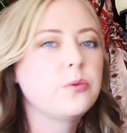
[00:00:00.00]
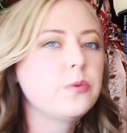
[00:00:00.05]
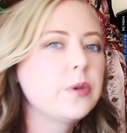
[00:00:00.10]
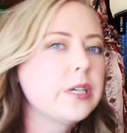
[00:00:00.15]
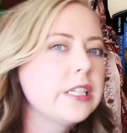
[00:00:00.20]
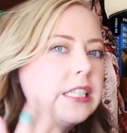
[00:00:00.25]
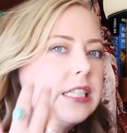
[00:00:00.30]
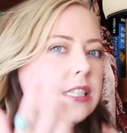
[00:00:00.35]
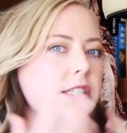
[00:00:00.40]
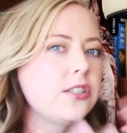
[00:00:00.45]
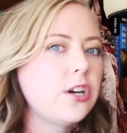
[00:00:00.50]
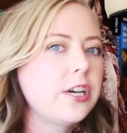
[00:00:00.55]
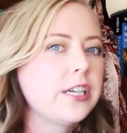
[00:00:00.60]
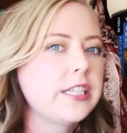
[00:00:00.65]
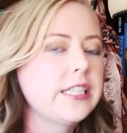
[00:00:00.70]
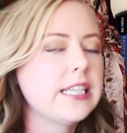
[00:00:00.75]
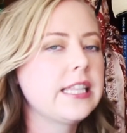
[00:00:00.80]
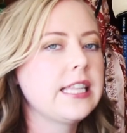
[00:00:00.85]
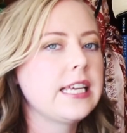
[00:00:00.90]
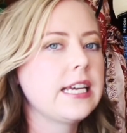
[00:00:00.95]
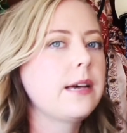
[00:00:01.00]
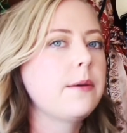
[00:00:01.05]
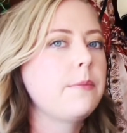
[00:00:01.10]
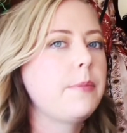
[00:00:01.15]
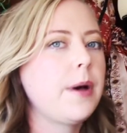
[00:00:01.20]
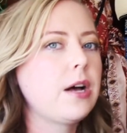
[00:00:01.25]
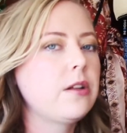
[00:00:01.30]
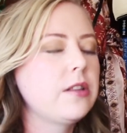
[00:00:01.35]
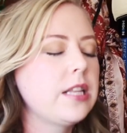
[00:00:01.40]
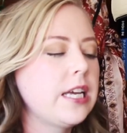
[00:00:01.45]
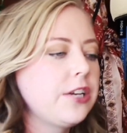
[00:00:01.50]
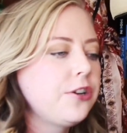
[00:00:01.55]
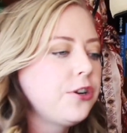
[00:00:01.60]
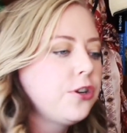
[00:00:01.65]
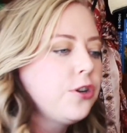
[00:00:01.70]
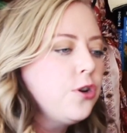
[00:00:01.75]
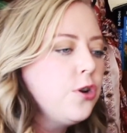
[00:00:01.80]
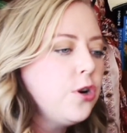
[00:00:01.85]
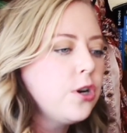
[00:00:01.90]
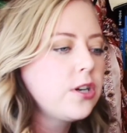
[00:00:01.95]
really start to think about like your
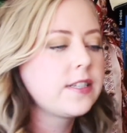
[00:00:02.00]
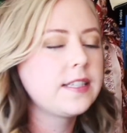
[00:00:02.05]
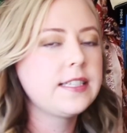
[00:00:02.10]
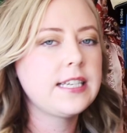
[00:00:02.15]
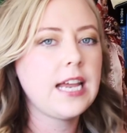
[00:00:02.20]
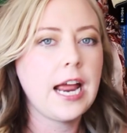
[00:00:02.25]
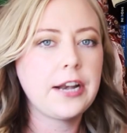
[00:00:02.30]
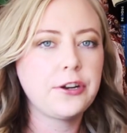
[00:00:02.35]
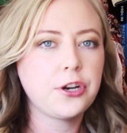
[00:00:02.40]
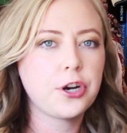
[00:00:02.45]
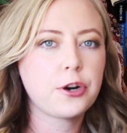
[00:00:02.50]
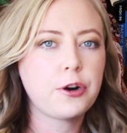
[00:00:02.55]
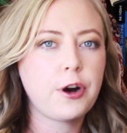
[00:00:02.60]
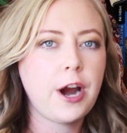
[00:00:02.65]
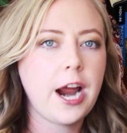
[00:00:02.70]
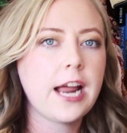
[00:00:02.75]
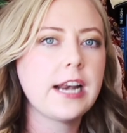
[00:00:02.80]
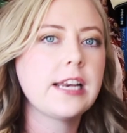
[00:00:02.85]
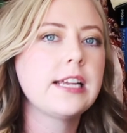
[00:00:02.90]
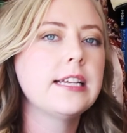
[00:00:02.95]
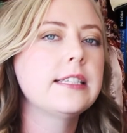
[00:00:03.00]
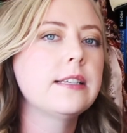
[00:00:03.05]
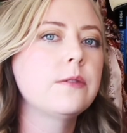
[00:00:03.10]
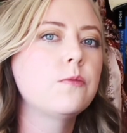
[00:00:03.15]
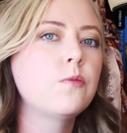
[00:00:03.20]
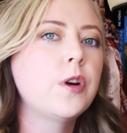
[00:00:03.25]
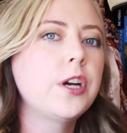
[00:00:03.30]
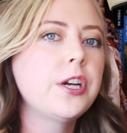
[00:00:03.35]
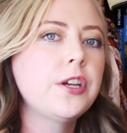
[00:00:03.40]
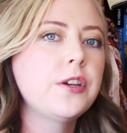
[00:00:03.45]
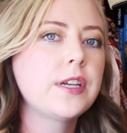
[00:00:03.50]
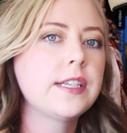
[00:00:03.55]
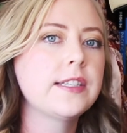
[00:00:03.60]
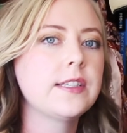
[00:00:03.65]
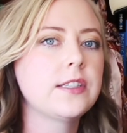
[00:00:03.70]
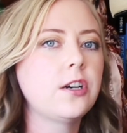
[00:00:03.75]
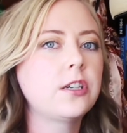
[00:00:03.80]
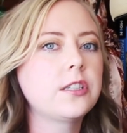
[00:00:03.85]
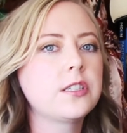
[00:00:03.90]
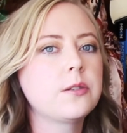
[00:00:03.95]
nooks and your crannies and where you can
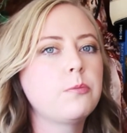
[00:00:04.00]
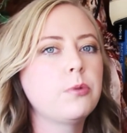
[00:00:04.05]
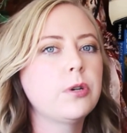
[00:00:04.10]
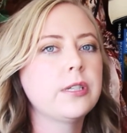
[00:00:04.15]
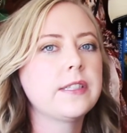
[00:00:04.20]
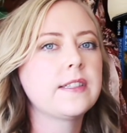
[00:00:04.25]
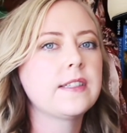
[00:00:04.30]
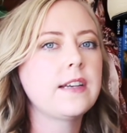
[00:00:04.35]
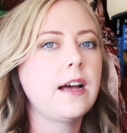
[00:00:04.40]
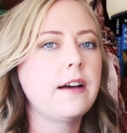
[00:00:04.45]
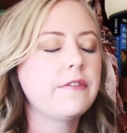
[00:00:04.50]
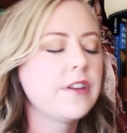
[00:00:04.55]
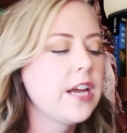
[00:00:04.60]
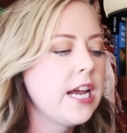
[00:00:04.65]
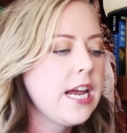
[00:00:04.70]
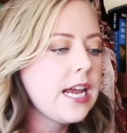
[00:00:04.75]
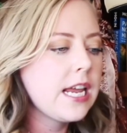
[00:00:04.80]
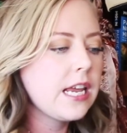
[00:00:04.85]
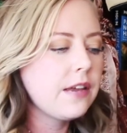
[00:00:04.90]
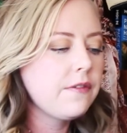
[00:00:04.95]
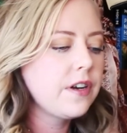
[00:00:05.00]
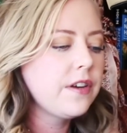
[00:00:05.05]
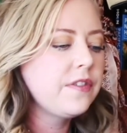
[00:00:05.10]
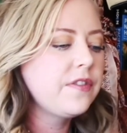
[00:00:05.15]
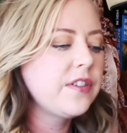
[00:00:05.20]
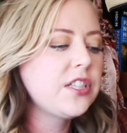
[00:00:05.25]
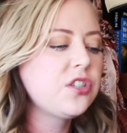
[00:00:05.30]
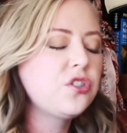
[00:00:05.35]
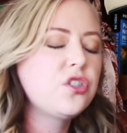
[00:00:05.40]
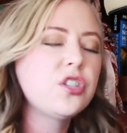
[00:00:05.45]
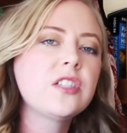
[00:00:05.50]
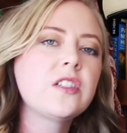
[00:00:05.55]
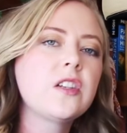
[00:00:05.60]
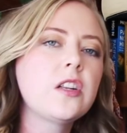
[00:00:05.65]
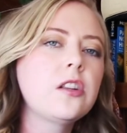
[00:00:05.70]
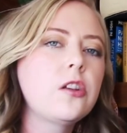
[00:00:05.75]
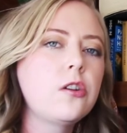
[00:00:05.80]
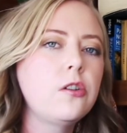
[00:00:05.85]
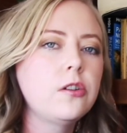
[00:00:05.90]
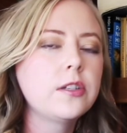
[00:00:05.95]
start to put stuff. Even if it's just a
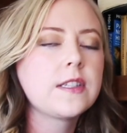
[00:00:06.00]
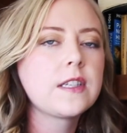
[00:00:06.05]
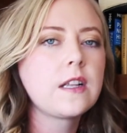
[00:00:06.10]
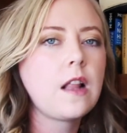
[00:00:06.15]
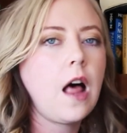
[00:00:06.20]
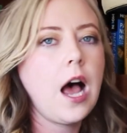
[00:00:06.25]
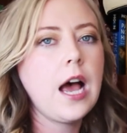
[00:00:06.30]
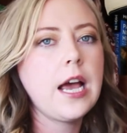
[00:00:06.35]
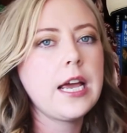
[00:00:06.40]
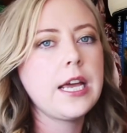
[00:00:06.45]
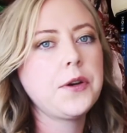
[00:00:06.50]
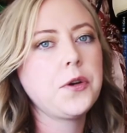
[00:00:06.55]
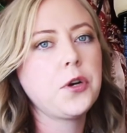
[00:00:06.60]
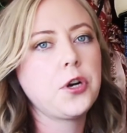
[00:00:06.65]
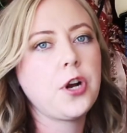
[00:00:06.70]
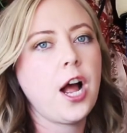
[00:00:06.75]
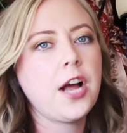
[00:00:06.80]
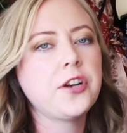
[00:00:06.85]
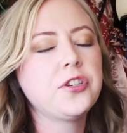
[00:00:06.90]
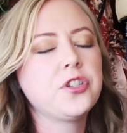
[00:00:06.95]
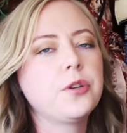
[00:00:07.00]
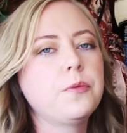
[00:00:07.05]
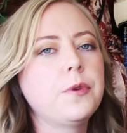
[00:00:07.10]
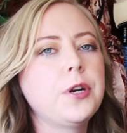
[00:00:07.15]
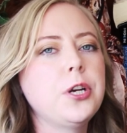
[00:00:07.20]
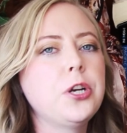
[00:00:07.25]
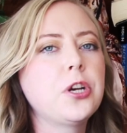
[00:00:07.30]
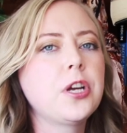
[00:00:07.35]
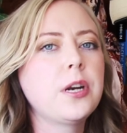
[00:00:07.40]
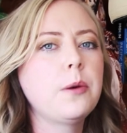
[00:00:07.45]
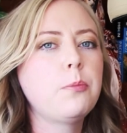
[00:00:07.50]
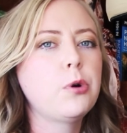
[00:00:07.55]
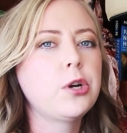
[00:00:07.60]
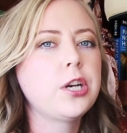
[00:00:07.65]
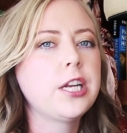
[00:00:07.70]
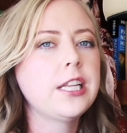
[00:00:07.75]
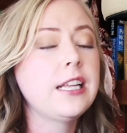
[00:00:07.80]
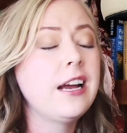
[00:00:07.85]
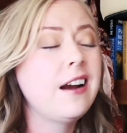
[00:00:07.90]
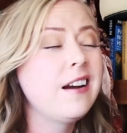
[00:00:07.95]
little slot and you're not sure what you're gonna put
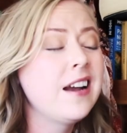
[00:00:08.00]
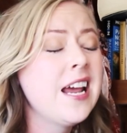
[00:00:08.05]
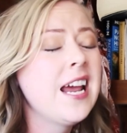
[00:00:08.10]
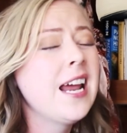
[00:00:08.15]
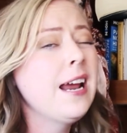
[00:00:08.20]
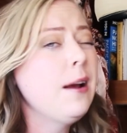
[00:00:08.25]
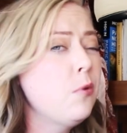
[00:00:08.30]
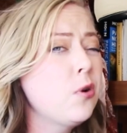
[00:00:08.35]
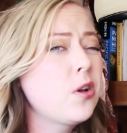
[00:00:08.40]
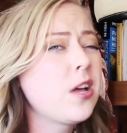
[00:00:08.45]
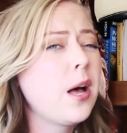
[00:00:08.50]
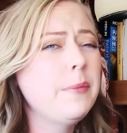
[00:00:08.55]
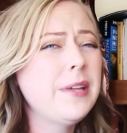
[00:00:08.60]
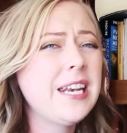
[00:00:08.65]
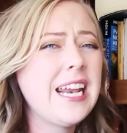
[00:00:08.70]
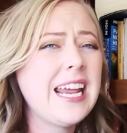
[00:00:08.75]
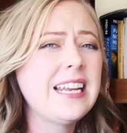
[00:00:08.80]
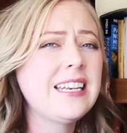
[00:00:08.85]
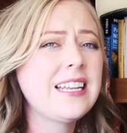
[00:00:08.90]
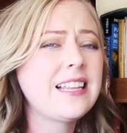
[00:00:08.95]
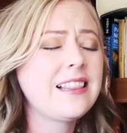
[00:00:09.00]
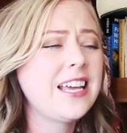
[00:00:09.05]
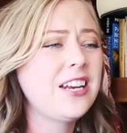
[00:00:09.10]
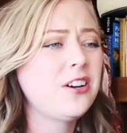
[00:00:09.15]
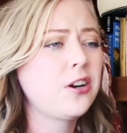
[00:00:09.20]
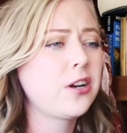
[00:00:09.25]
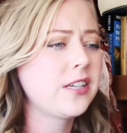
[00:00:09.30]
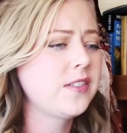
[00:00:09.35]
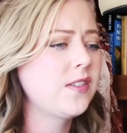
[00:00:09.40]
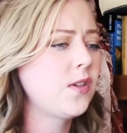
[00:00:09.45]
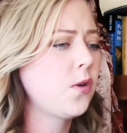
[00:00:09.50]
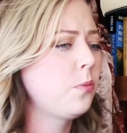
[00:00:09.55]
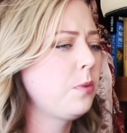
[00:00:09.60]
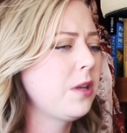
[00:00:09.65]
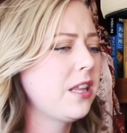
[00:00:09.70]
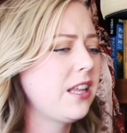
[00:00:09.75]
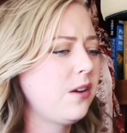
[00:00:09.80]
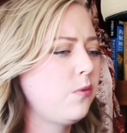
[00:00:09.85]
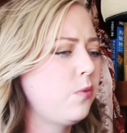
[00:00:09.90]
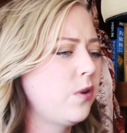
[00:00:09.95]
in there, it will come in handy later because you'll
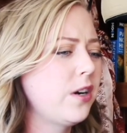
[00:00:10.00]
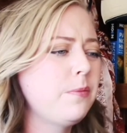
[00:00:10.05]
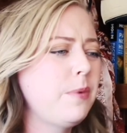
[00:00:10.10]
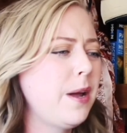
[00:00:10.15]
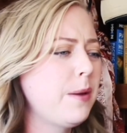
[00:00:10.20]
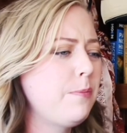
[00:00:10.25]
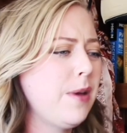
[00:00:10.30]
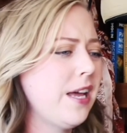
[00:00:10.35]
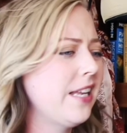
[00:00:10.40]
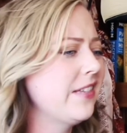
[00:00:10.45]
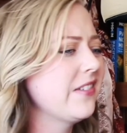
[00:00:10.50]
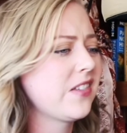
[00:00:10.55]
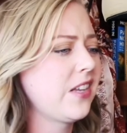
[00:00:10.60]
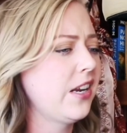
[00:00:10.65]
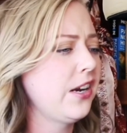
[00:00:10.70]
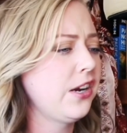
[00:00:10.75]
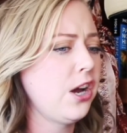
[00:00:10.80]
be like, where are my pens gonna